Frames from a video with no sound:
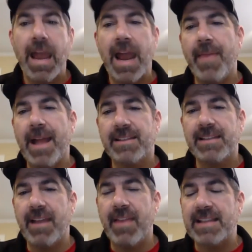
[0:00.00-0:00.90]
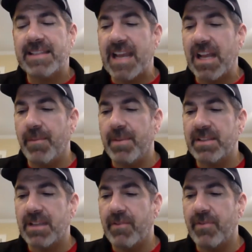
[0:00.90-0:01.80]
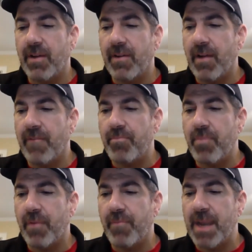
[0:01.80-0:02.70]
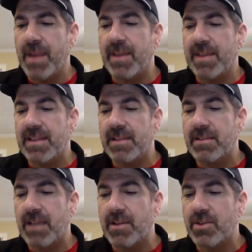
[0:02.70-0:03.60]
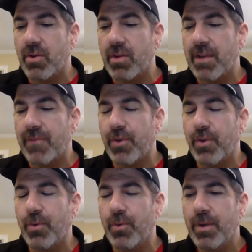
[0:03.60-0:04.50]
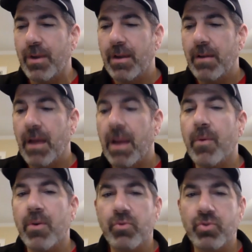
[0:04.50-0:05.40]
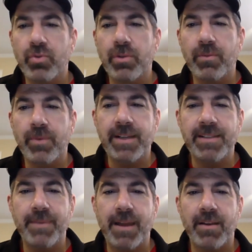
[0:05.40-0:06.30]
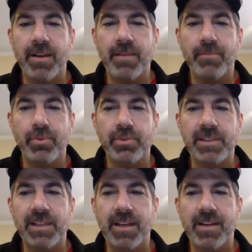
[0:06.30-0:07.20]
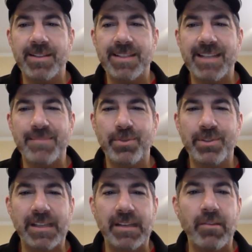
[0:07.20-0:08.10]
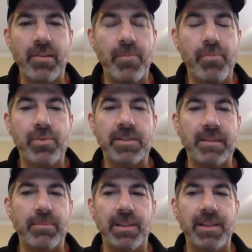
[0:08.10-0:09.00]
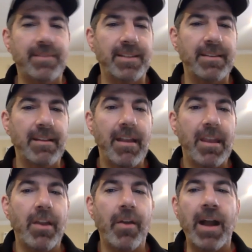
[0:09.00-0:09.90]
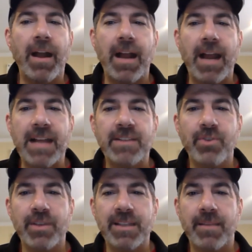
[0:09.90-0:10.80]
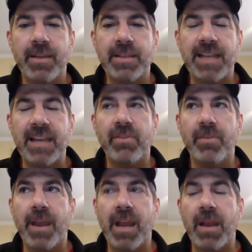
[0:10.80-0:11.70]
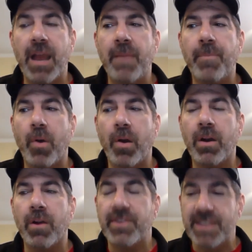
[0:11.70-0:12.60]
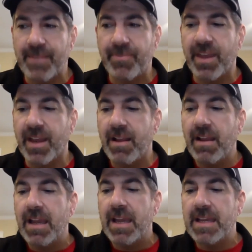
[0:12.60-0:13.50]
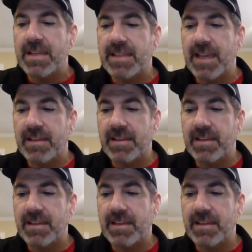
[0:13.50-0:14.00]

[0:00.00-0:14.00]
And that's the elements of many things. And certainly if anyone who truly reads about Bruce Lee and understands Bruce Lee knew that Bruce Lee believed in, you know, I saw somebody say even about Ed Parker, the same thing, is that